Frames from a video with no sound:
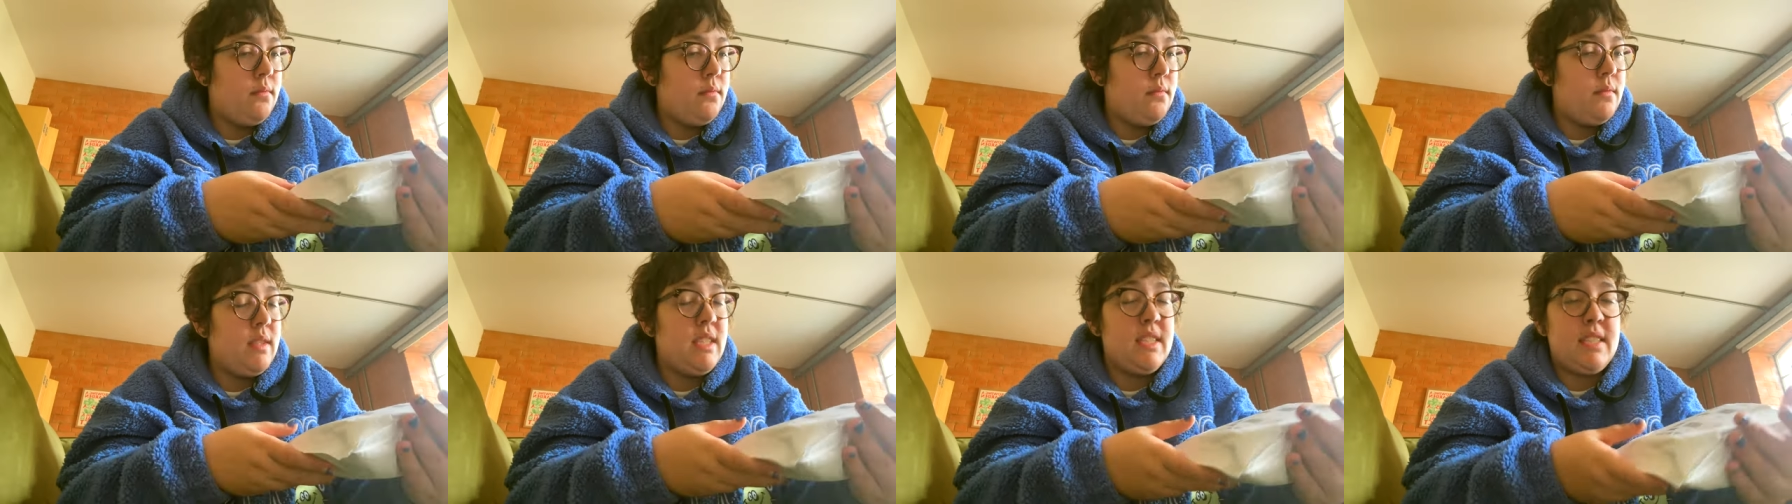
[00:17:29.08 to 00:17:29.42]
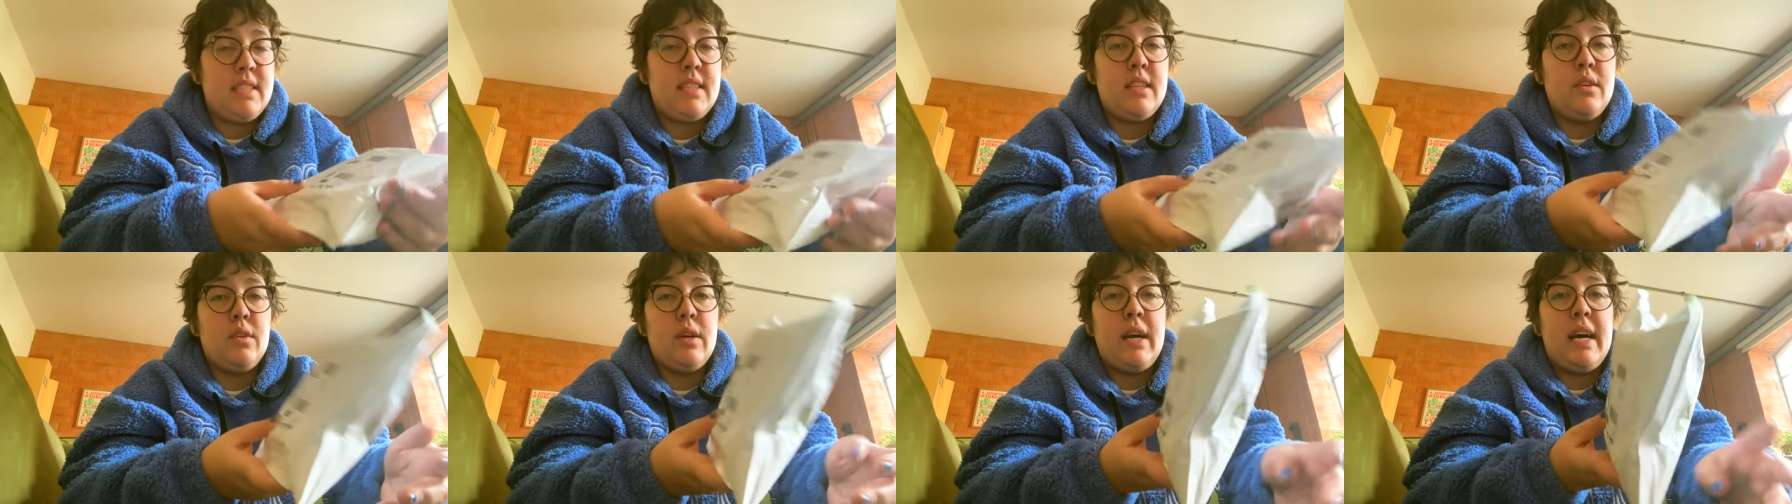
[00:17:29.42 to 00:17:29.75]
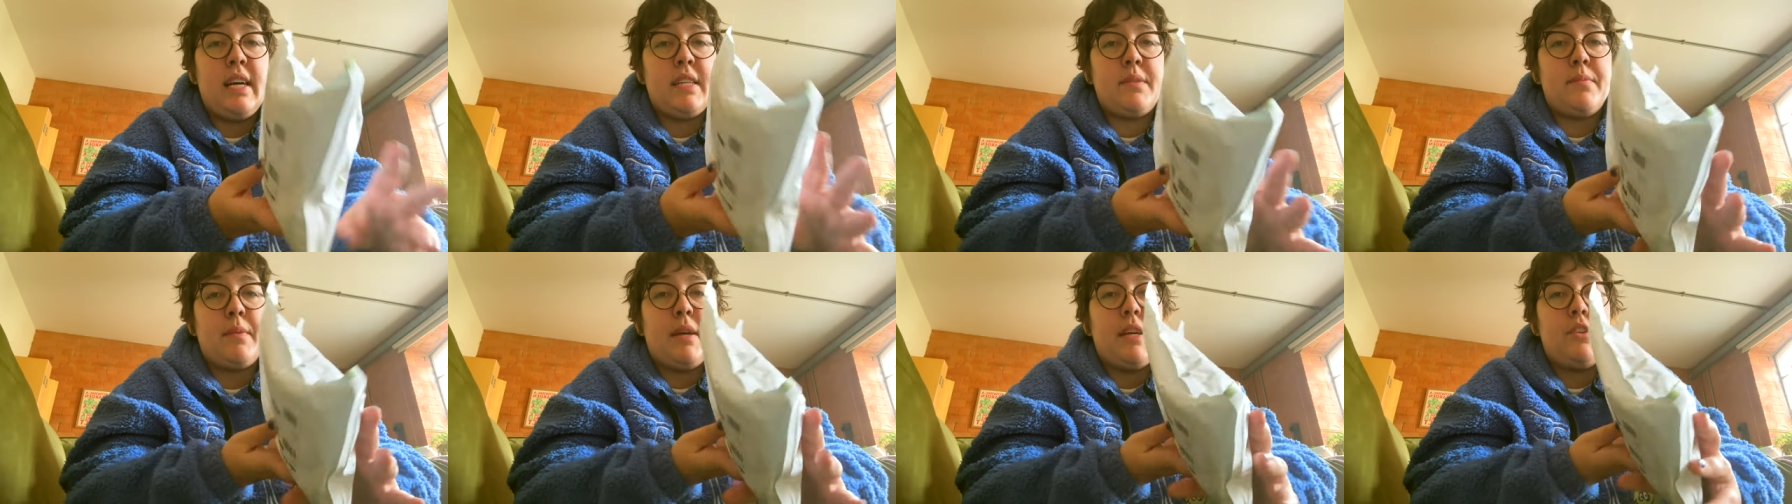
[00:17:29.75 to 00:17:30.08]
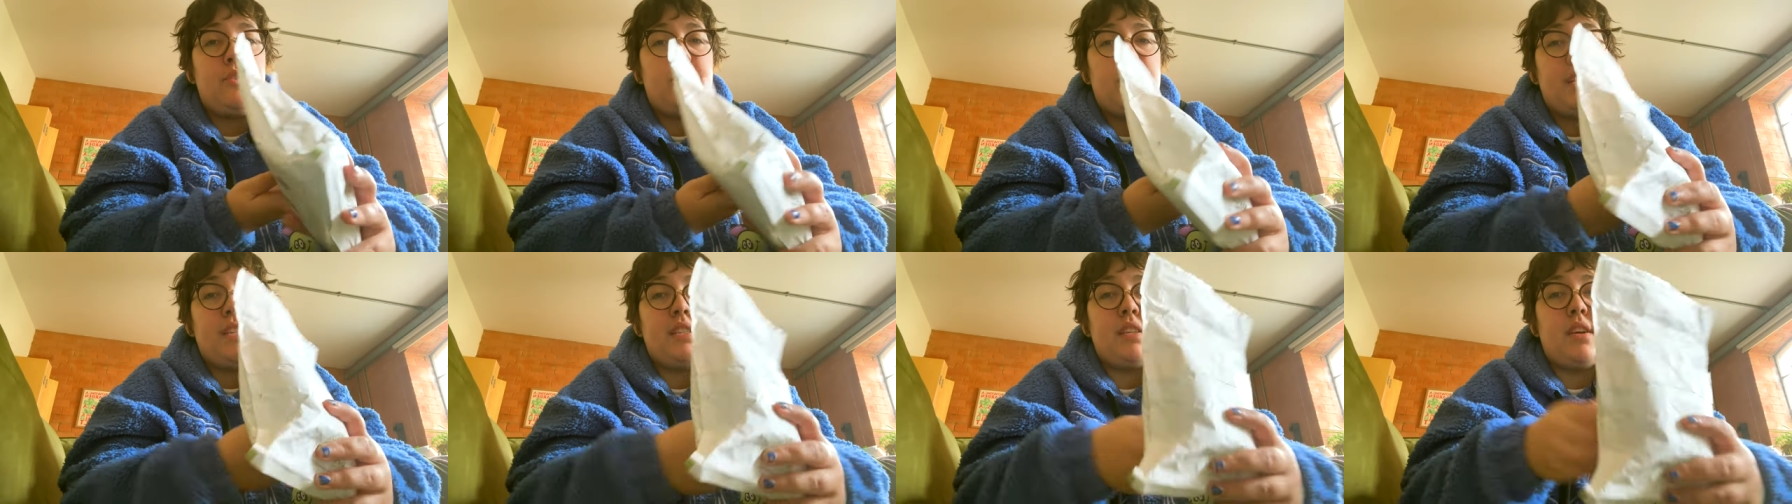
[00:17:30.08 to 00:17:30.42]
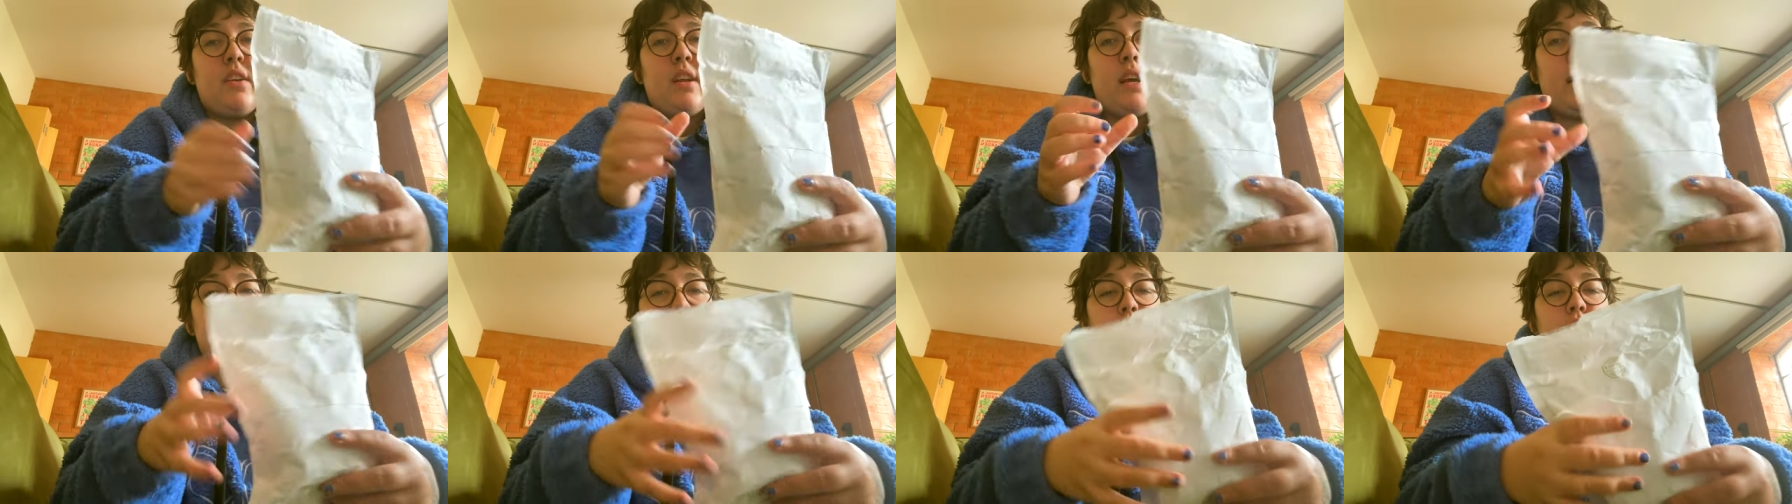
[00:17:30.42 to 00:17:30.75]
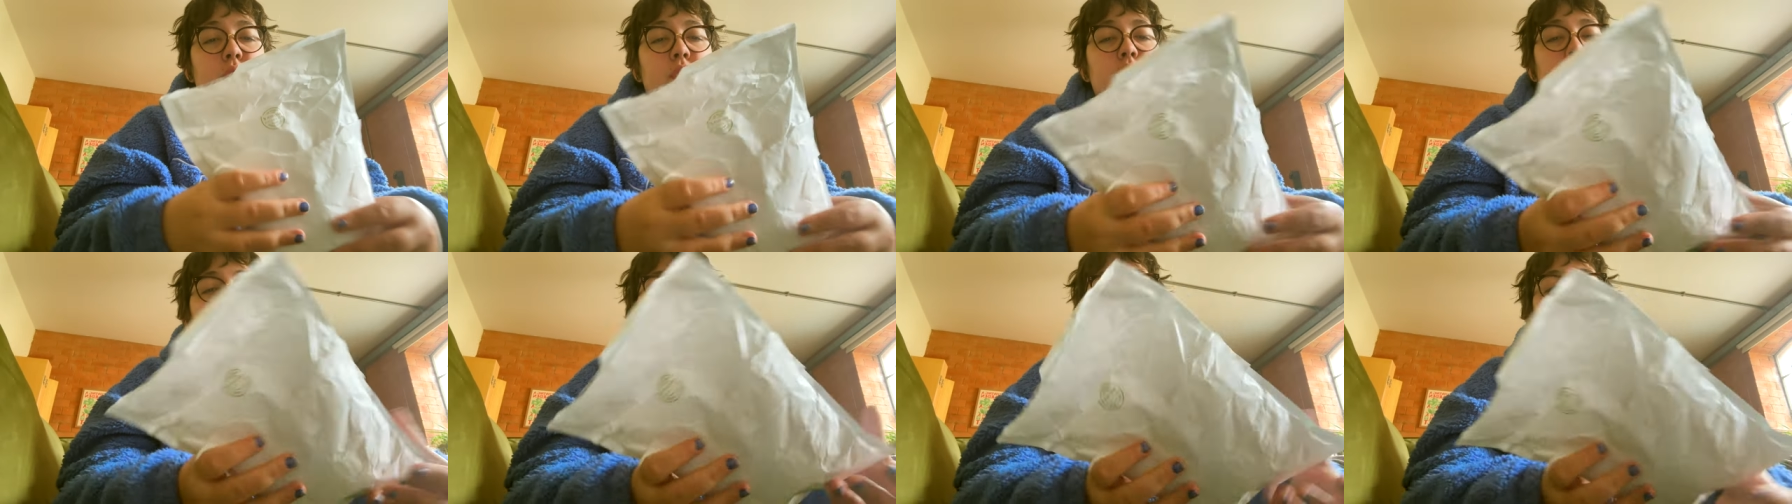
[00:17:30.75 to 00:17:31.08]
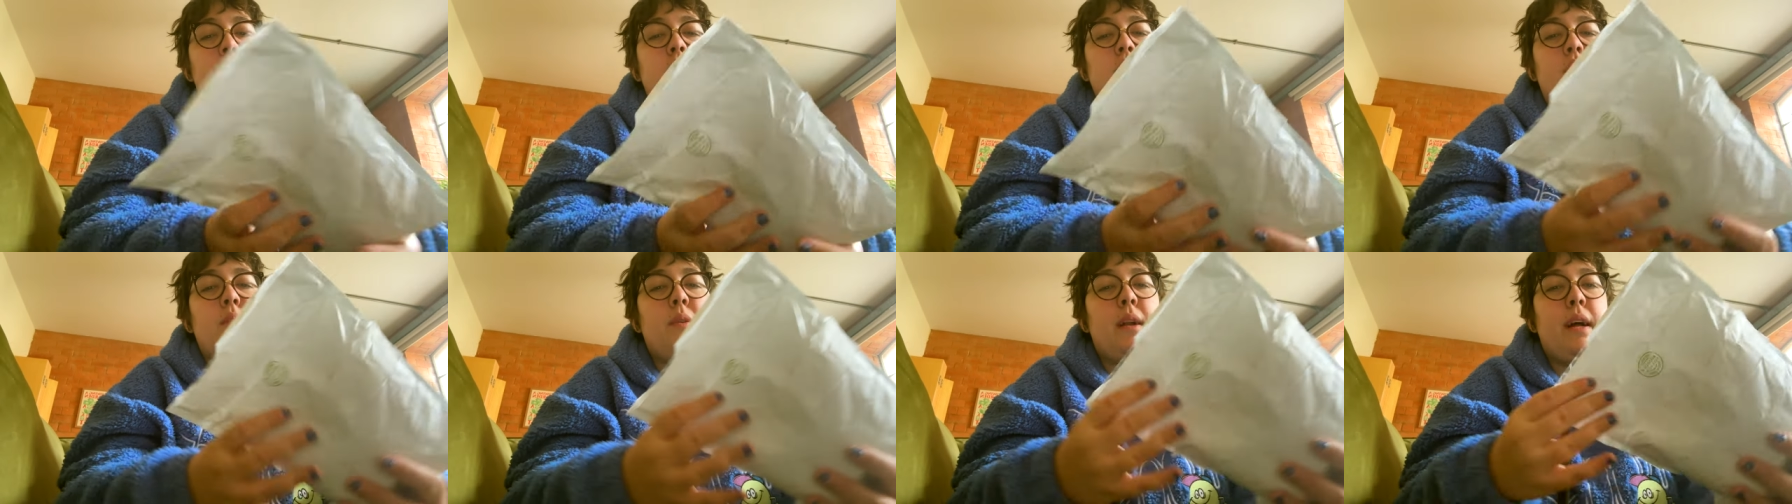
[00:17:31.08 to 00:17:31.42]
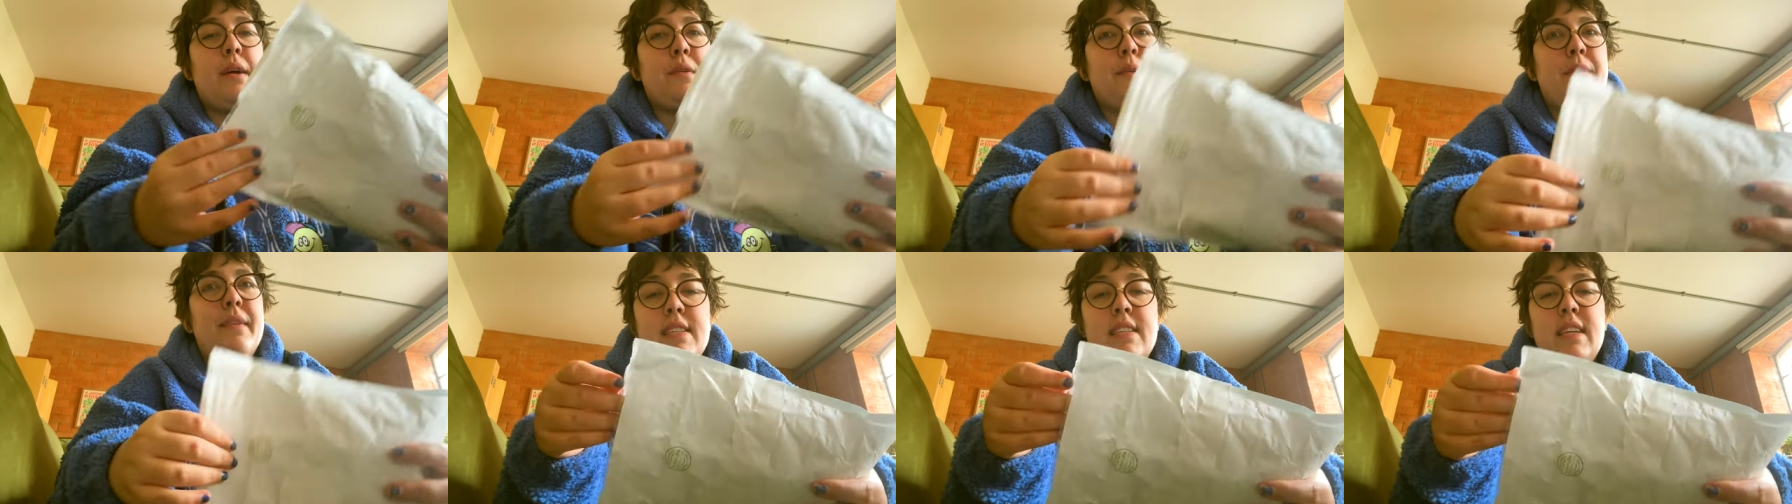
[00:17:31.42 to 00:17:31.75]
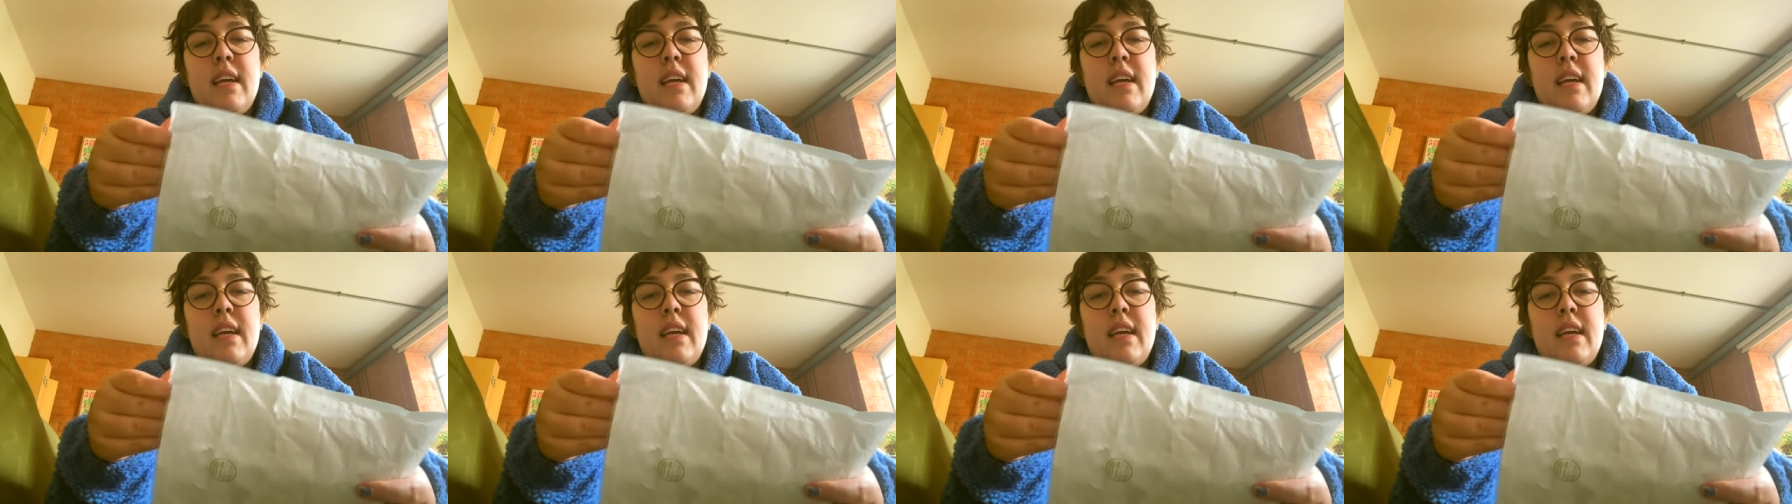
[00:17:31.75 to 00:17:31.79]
This still has my address on it. I'm just gonna turn it around.